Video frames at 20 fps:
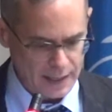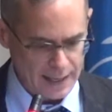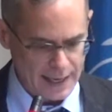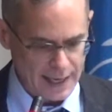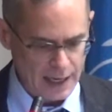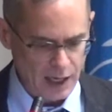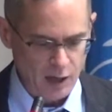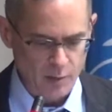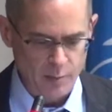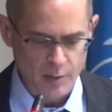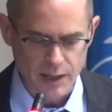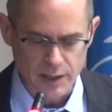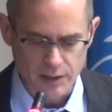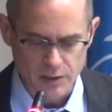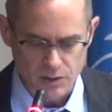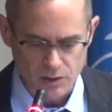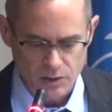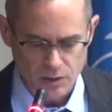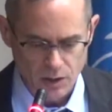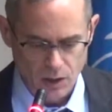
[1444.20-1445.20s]

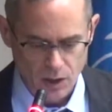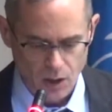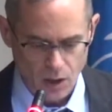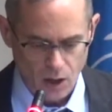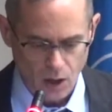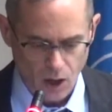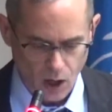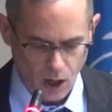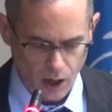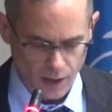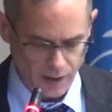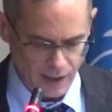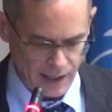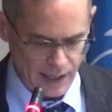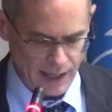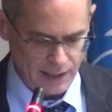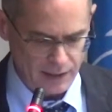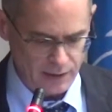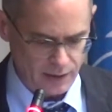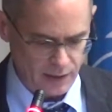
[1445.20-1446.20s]
elements on
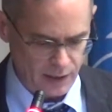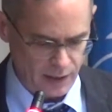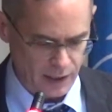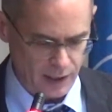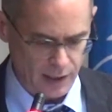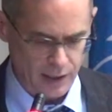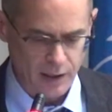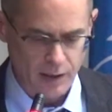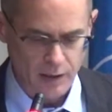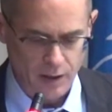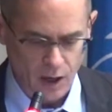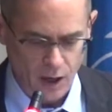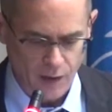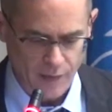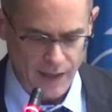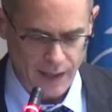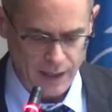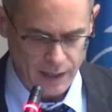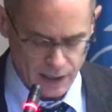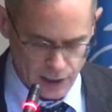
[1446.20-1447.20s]

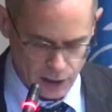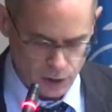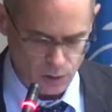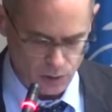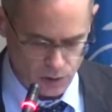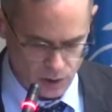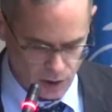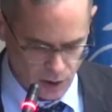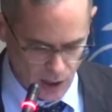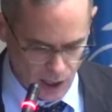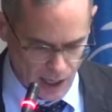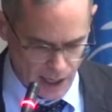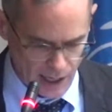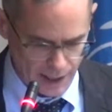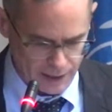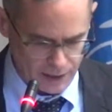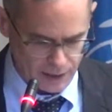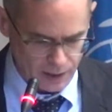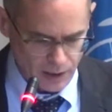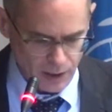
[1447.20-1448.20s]
that initial
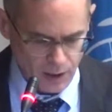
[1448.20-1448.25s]
slide,